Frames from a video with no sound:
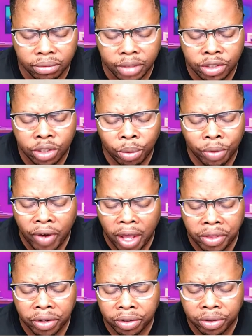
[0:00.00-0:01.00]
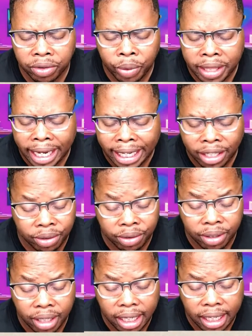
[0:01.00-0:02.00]
So we, Father, we thank you.
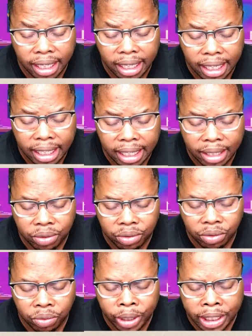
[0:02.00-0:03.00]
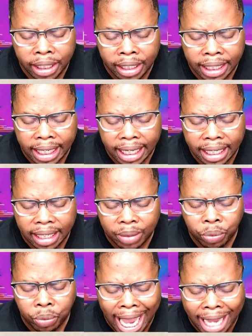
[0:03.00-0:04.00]
We
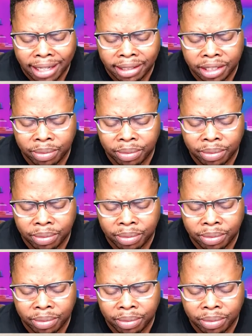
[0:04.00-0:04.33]
we ask this